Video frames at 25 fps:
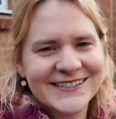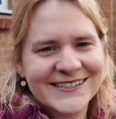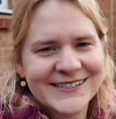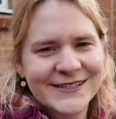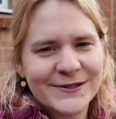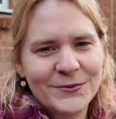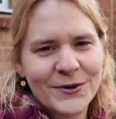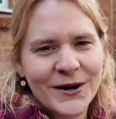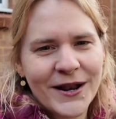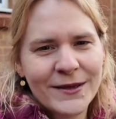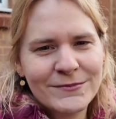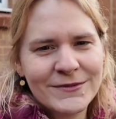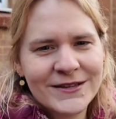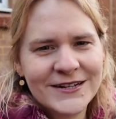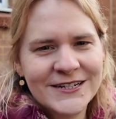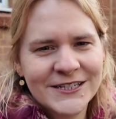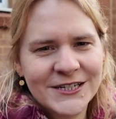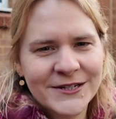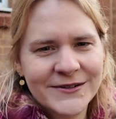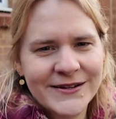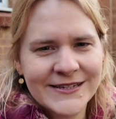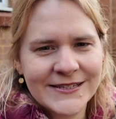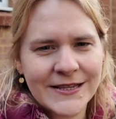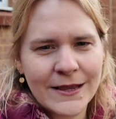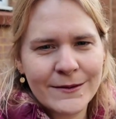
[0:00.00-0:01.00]
So what I'm going to do
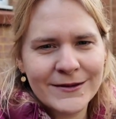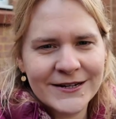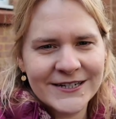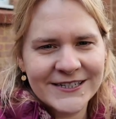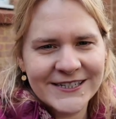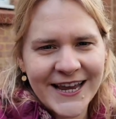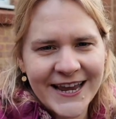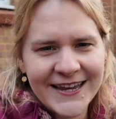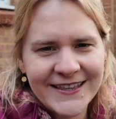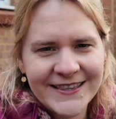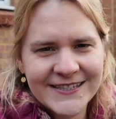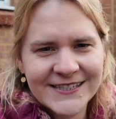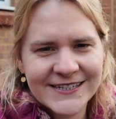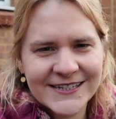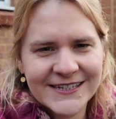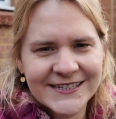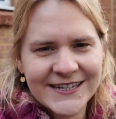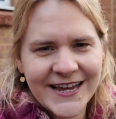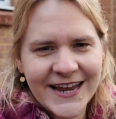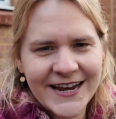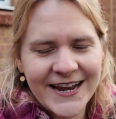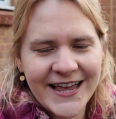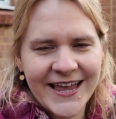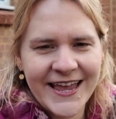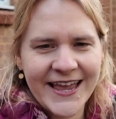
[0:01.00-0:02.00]
is I'm going to take this
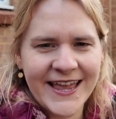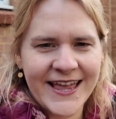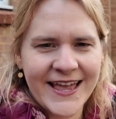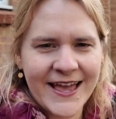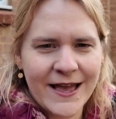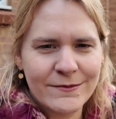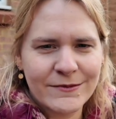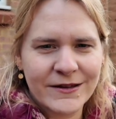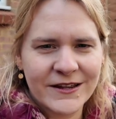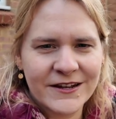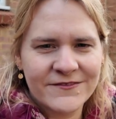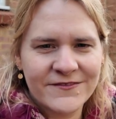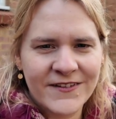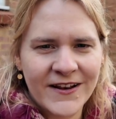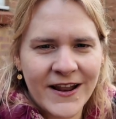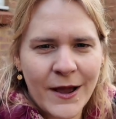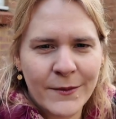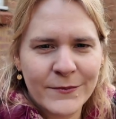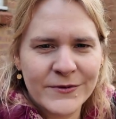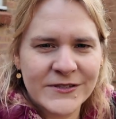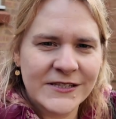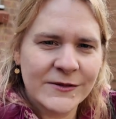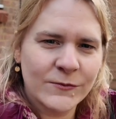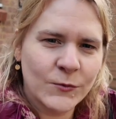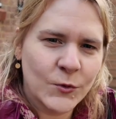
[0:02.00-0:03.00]
container here, I'm going to fill it
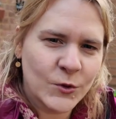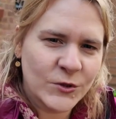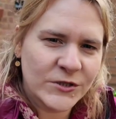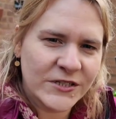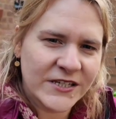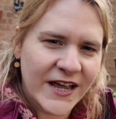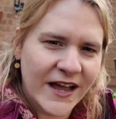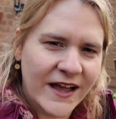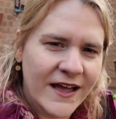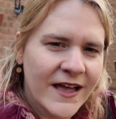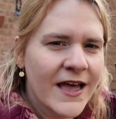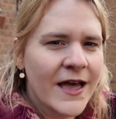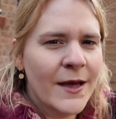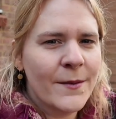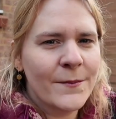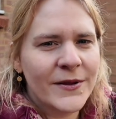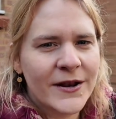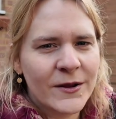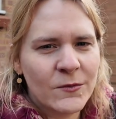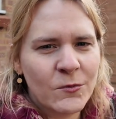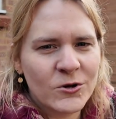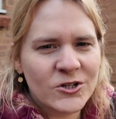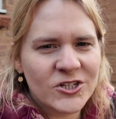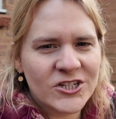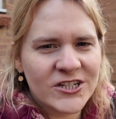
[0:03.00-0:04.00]
up with some water, a bit
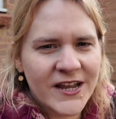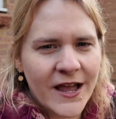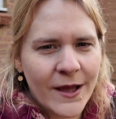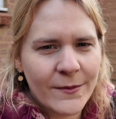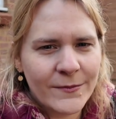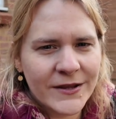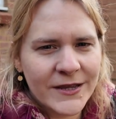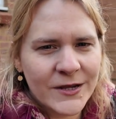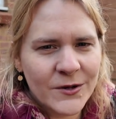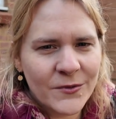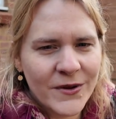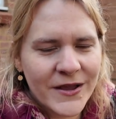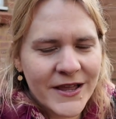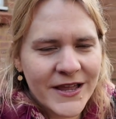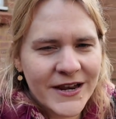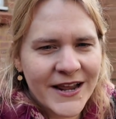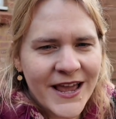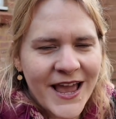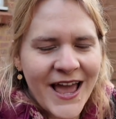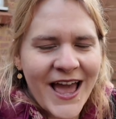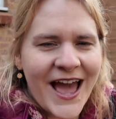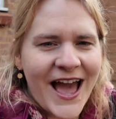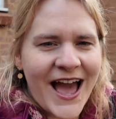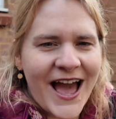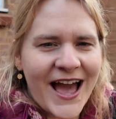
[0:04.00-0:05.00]
of washing up liquid,
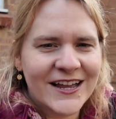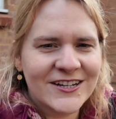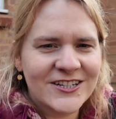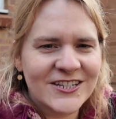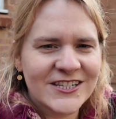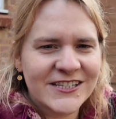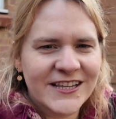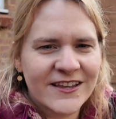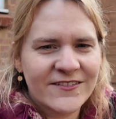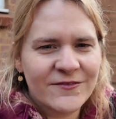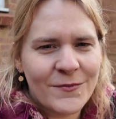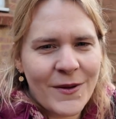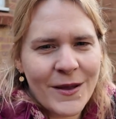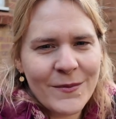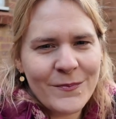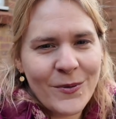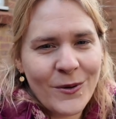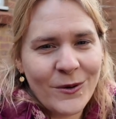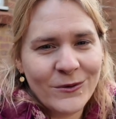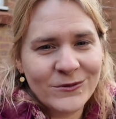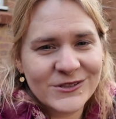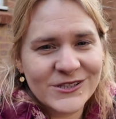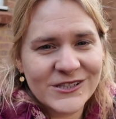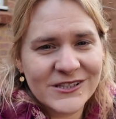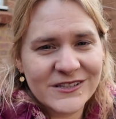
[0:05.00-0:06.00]
and just give my
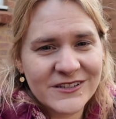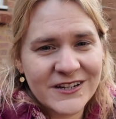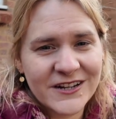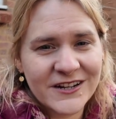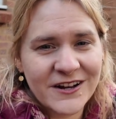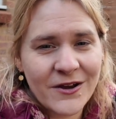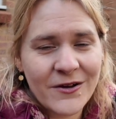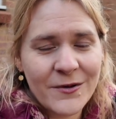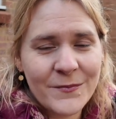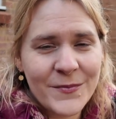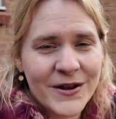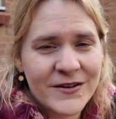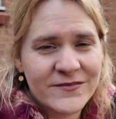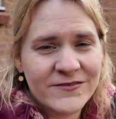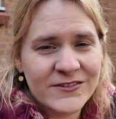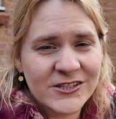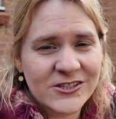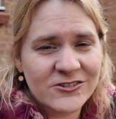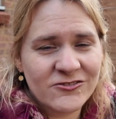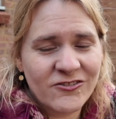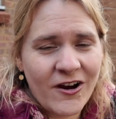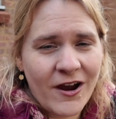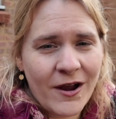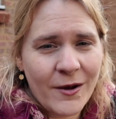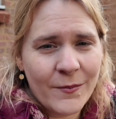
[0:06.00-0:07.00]
pots, you know, a bit of a
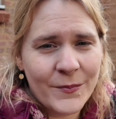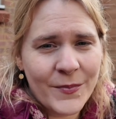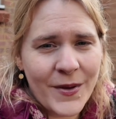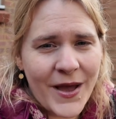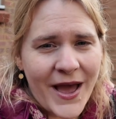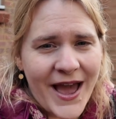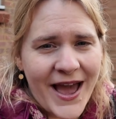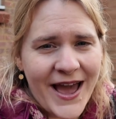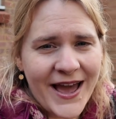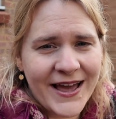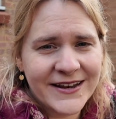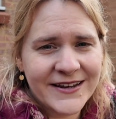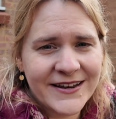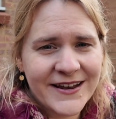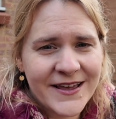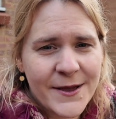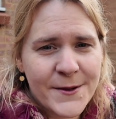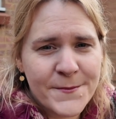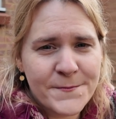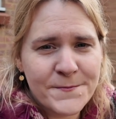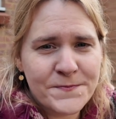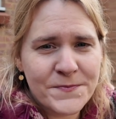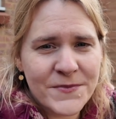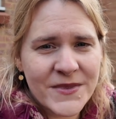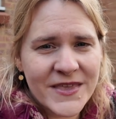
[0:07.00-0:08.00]
scrub,
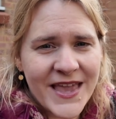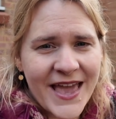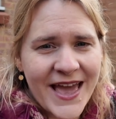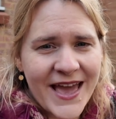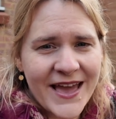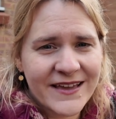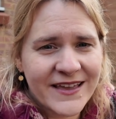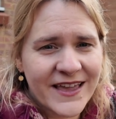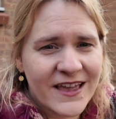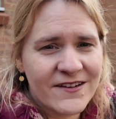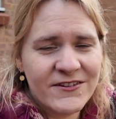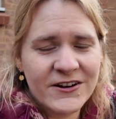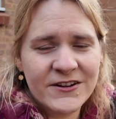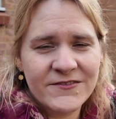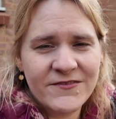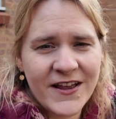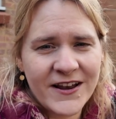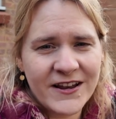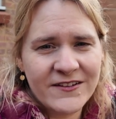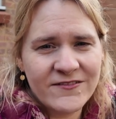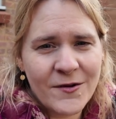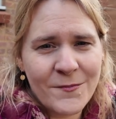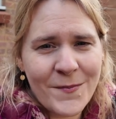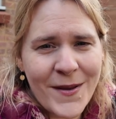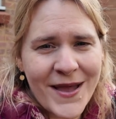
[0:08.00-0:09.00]
and yeah, get rid of
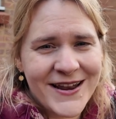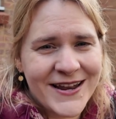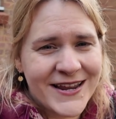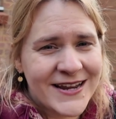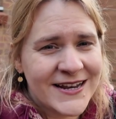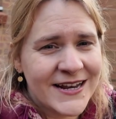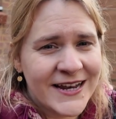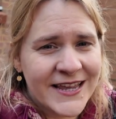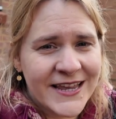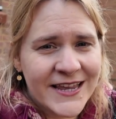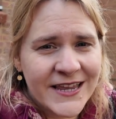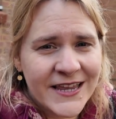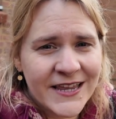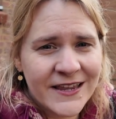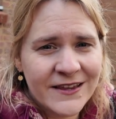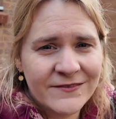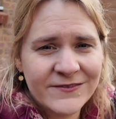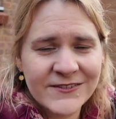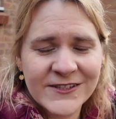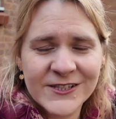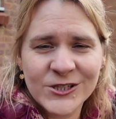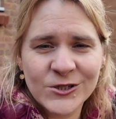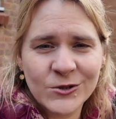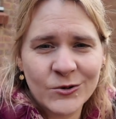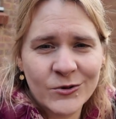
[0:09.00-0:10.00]
any remaining
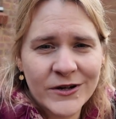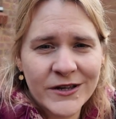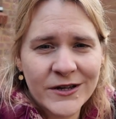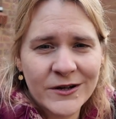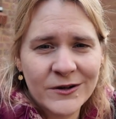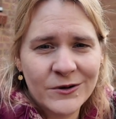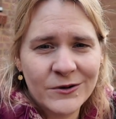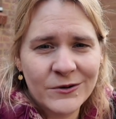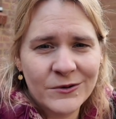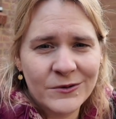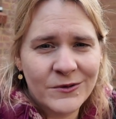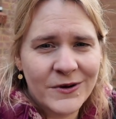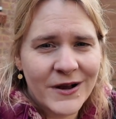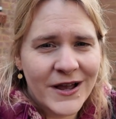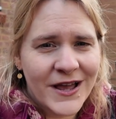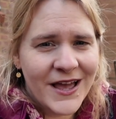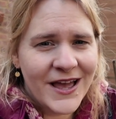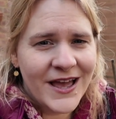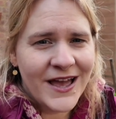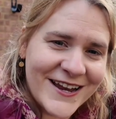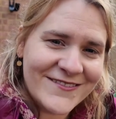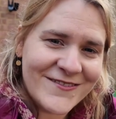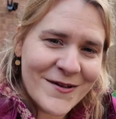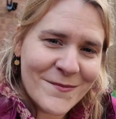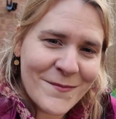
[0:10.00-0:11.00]
leaves, soil,
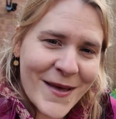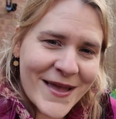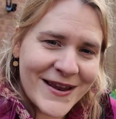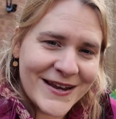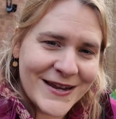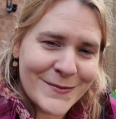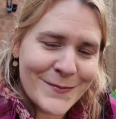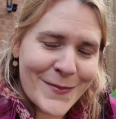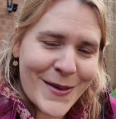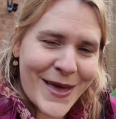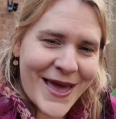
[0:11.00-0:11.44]
any remaining